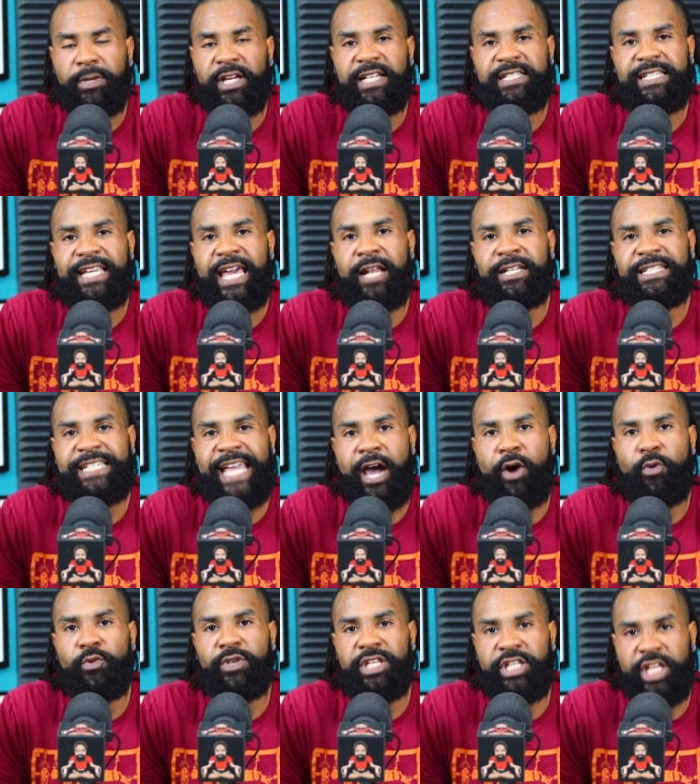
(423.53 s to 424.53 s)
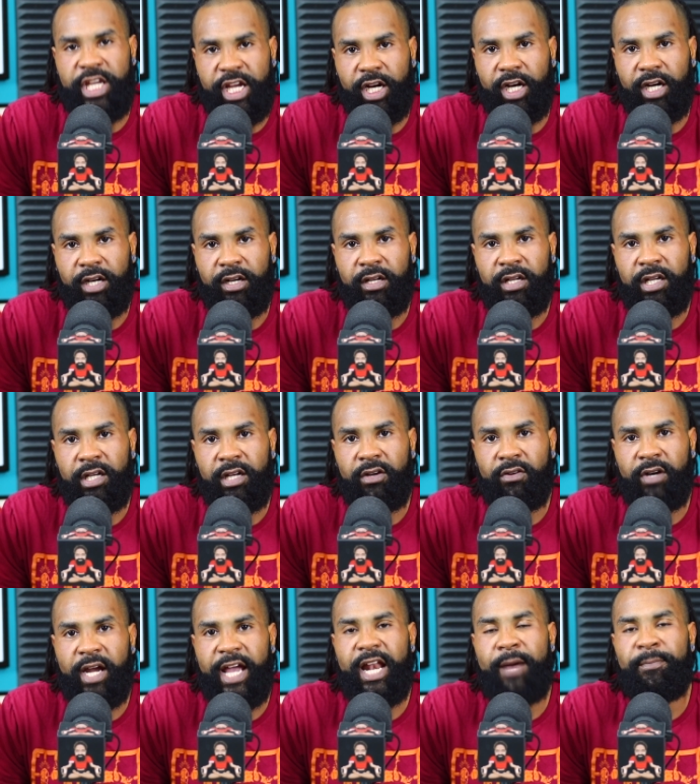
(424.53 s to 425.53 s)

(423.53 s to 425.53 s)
because he had a down year, right?